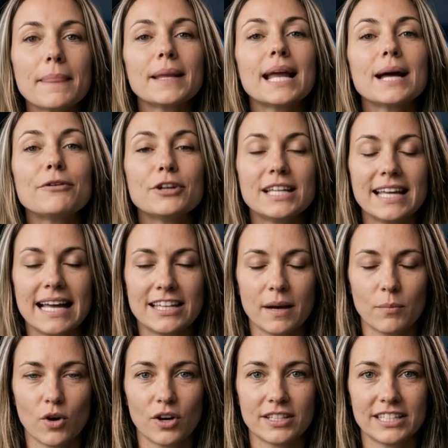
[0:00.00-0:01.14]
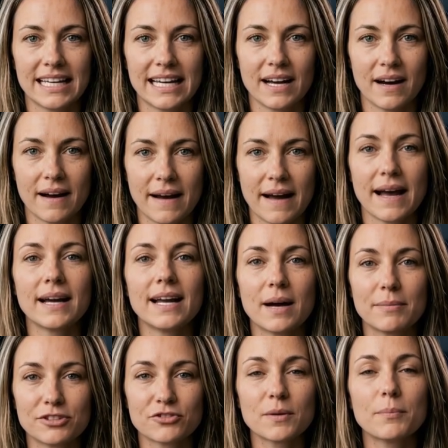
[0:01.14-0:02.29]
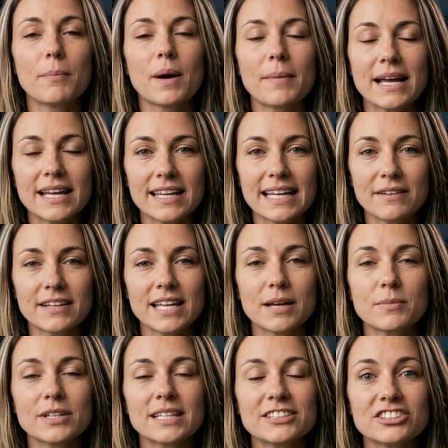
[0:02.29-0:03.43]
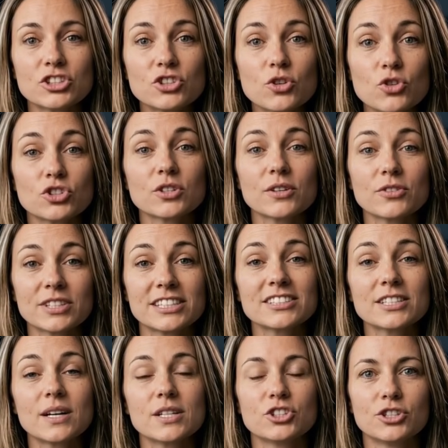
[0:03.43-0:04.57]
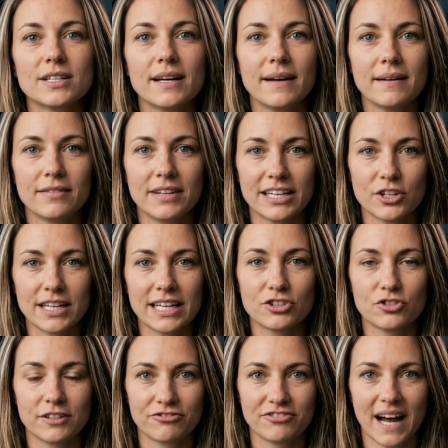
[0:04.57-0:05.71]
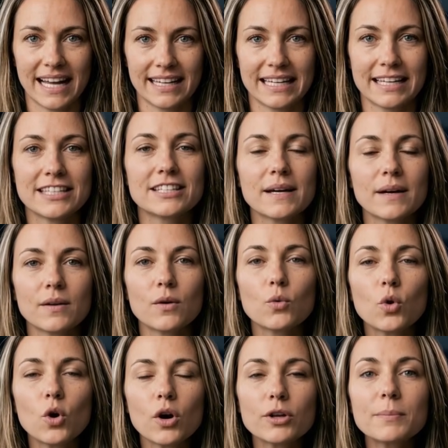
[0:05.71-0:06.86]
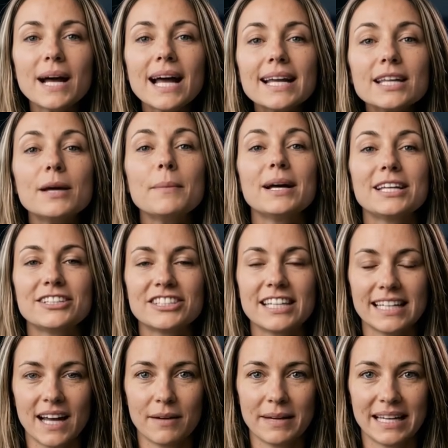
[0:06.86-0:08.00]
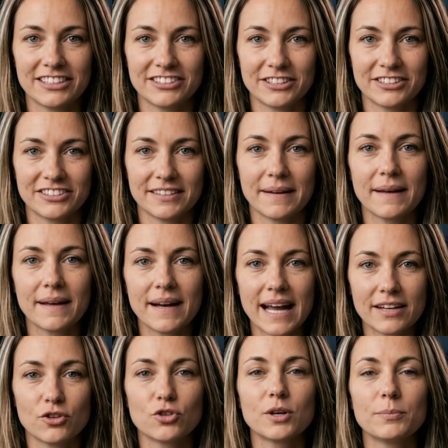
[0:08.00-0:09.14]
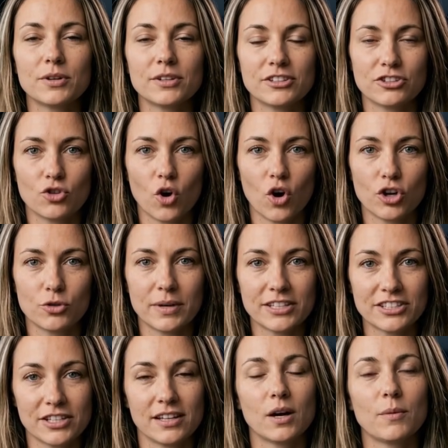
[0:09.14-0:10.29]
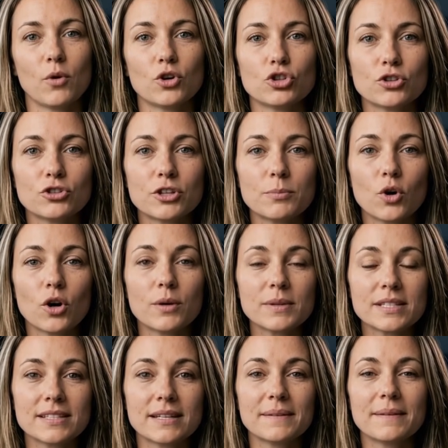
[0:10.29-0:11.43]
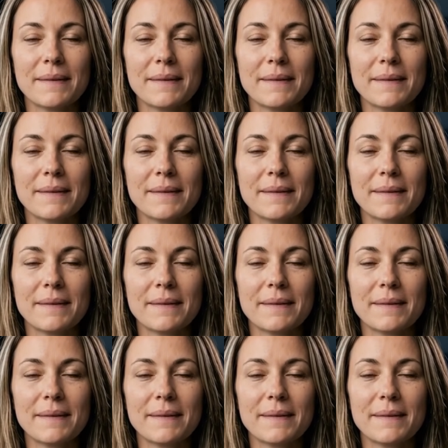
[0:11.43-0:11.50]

Every data point here comes from publicly available institutional research, regulatory filings, World Bank remittance databases, and Ripple's documented commercial deployment.